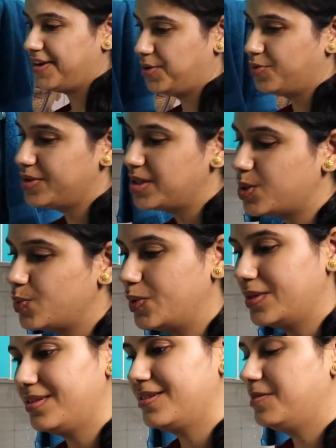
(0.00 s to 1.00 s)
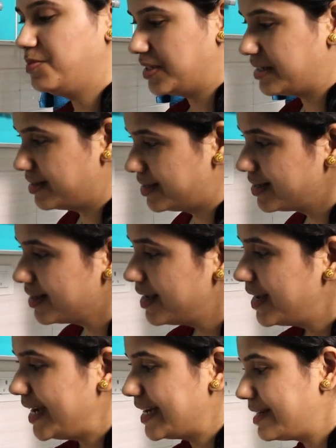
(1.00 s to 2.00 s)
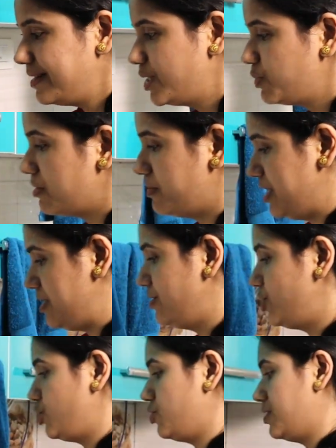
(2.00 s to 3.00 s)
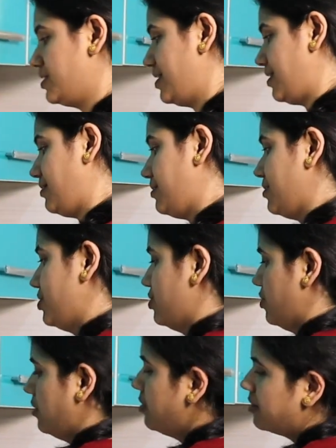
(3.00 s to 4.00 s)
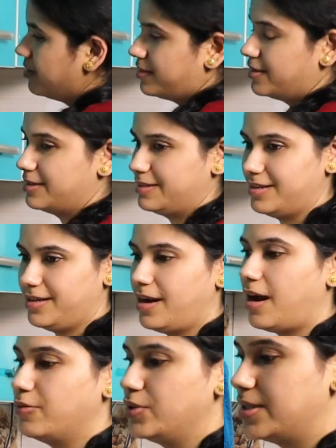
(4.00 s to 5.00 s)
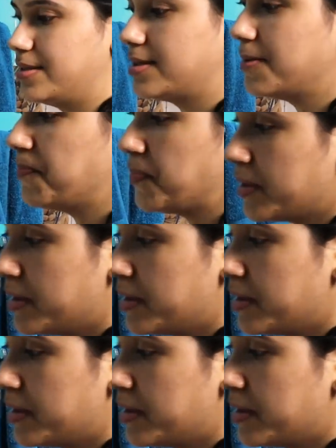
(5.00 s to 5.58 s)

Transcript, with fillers: I know it's worth it because at least we are making sure that, you know, uh, our house is